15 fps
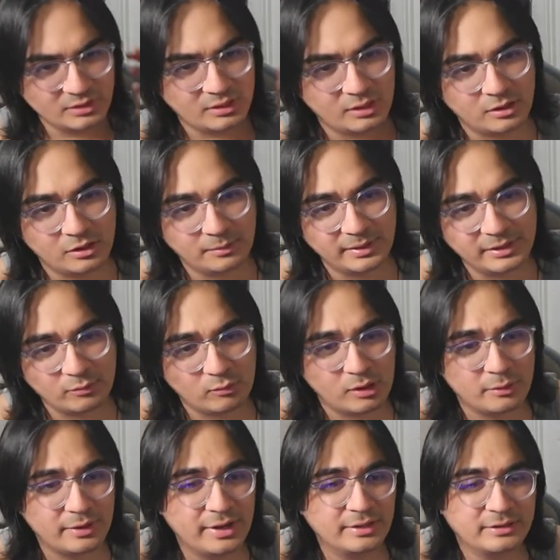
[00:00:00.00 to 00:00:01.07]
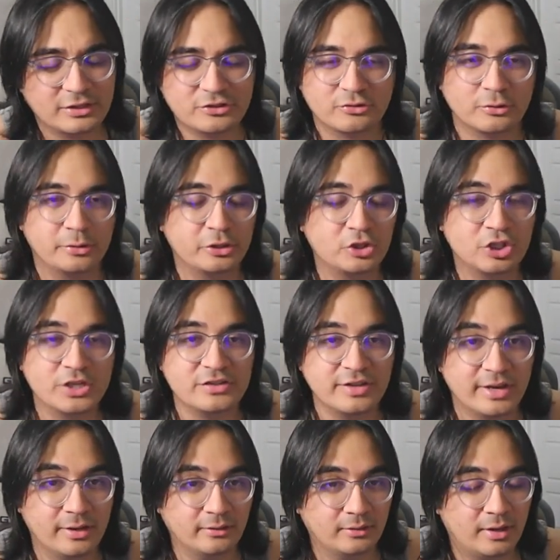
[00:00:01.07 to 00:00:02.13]
And then while we're at it, let's throw in
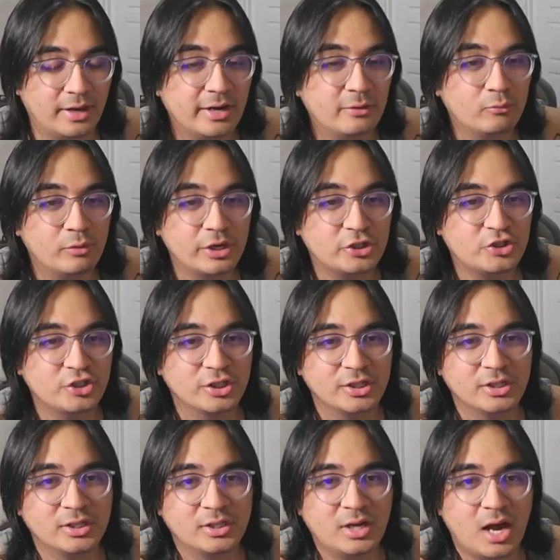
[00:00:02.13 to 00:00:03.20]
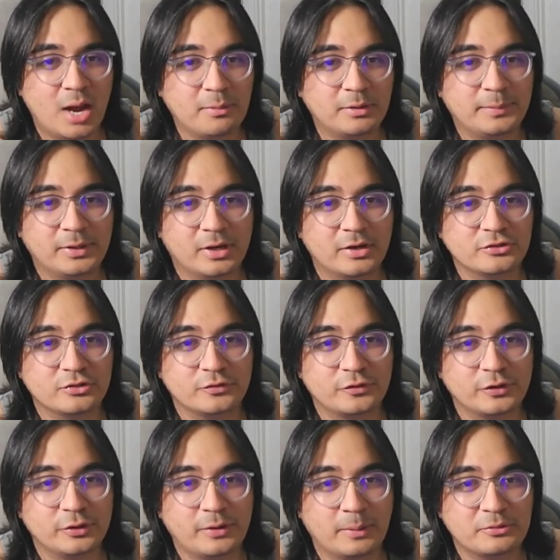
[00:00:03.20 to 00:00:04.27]
GTA Online, which I'm gonna be honest with
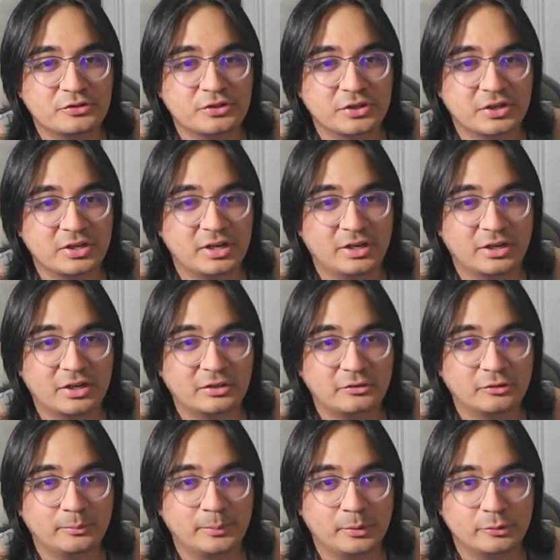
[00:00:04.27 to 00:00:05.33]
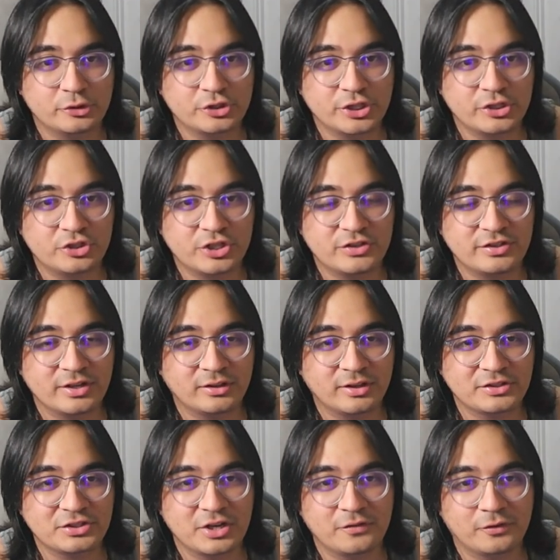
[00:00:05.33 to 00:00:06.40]
you, I'm just gonna kind of cut to the bullshit. GTA
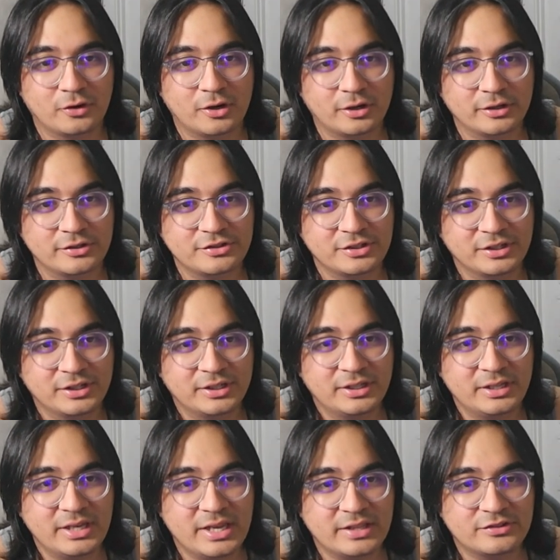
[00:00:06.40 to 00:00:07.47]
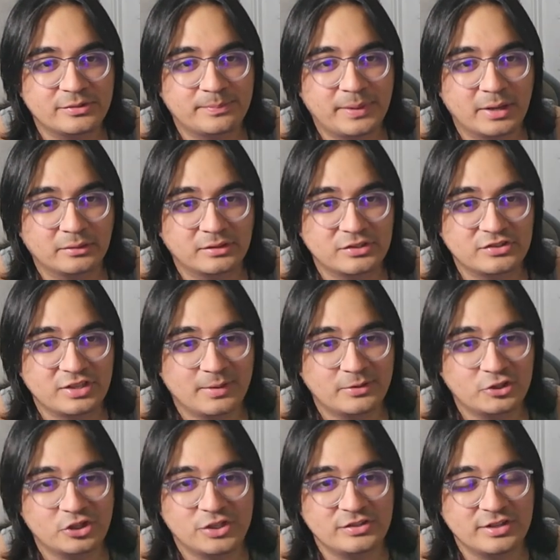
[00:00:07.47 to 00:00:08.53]
Online's cover art, it's about the same as
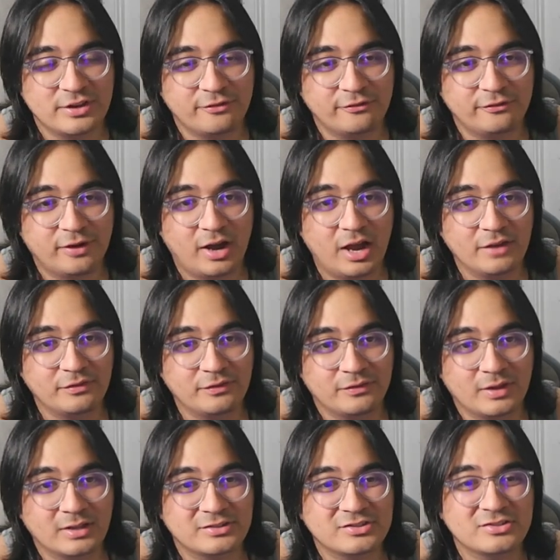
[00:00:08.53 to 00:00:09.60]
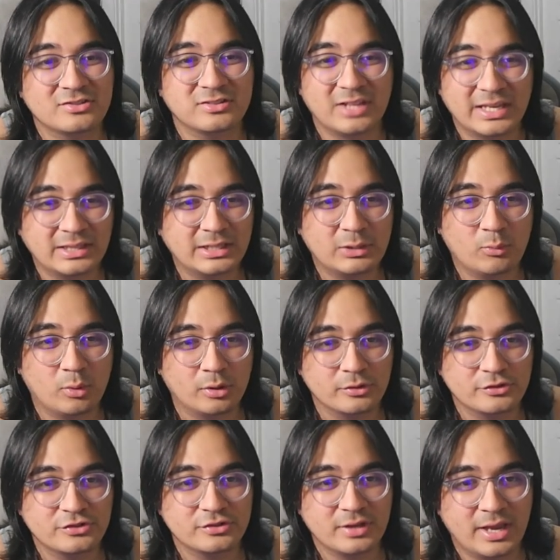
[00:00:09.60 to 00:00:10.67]
GTA 5, if not slightly
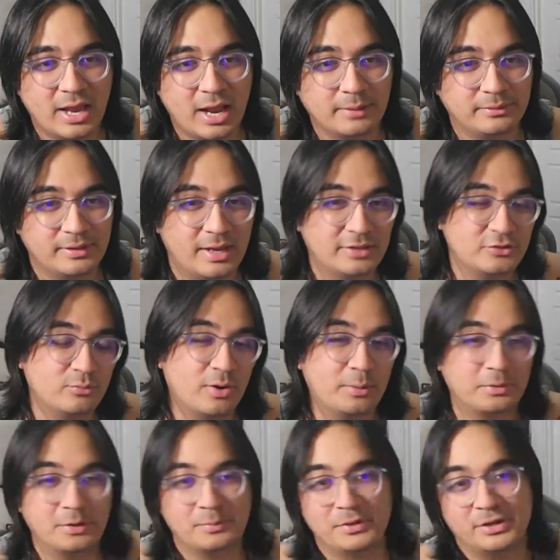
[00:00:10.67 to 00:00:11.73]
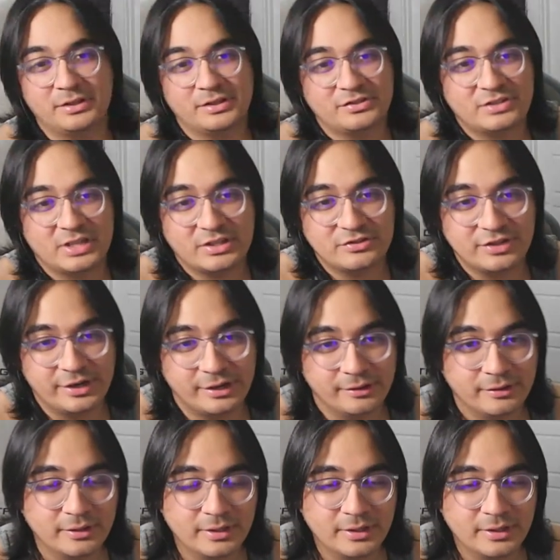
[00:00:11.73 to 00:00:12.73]
worse, and that's why I'm gonna put it in the C tier.